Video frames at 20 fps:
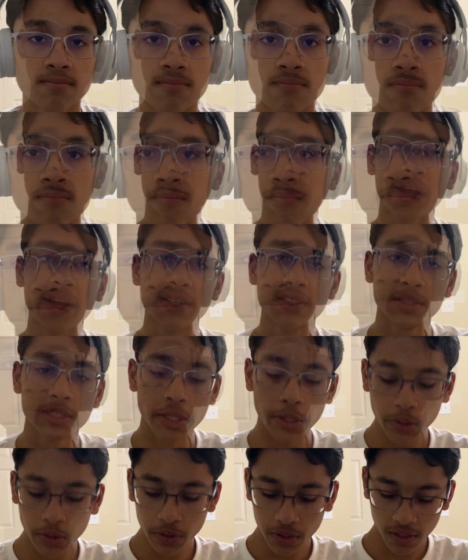Okay,
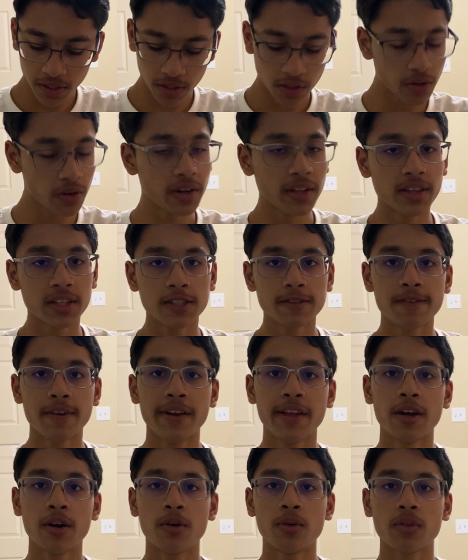so concluding this
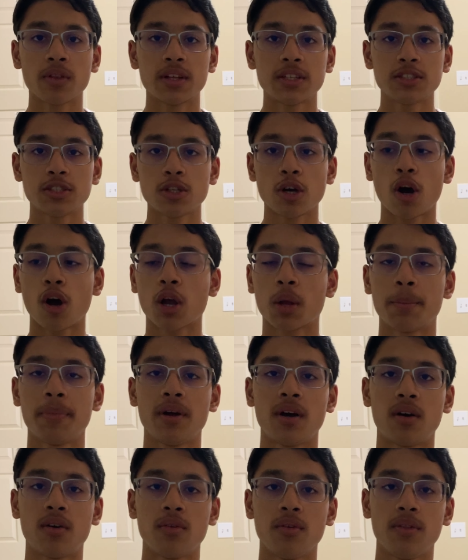video, let's talk
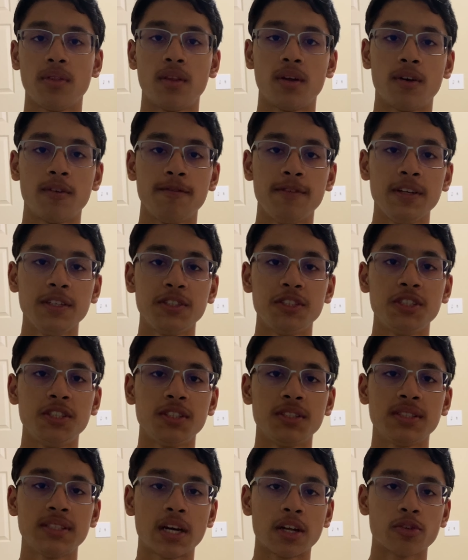about the
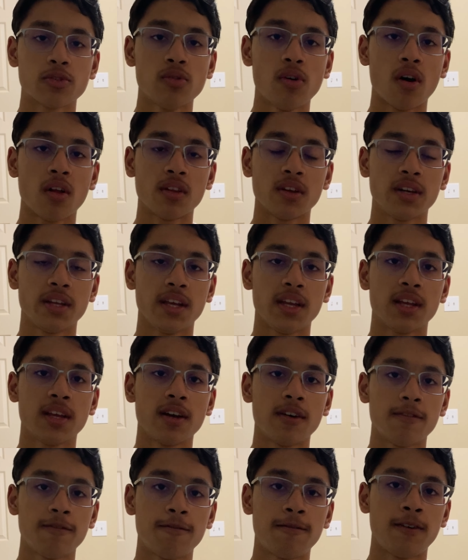features, sound quality,
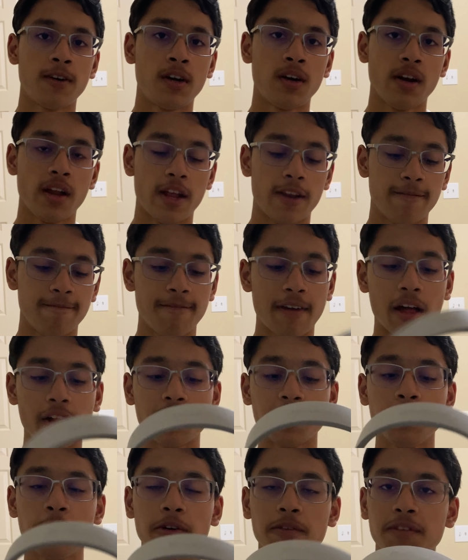comfort, and
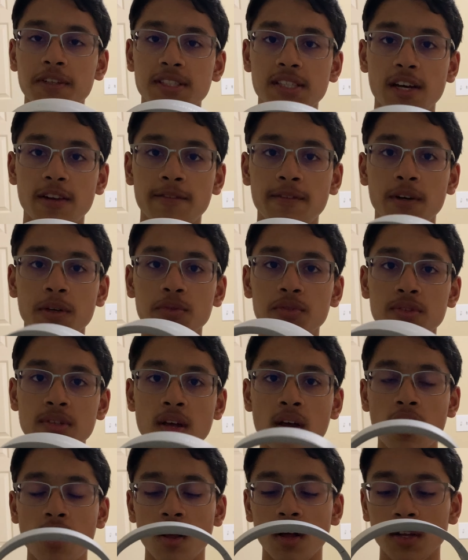value of these headphones.
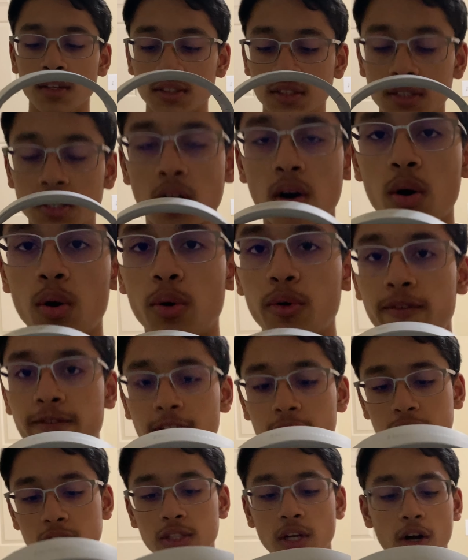So
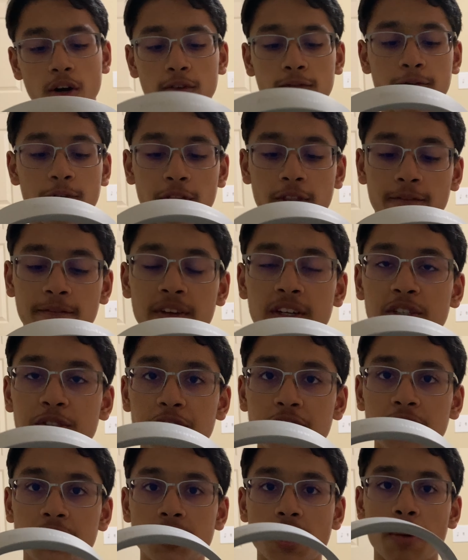first off, with the
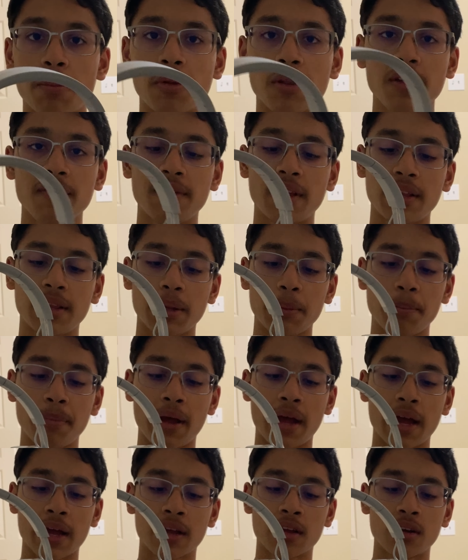features, I believe that they
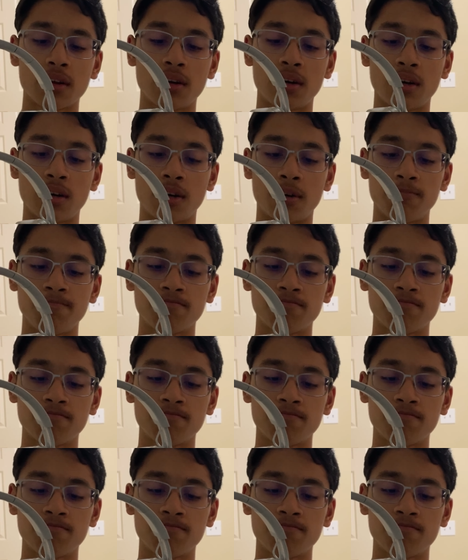pack a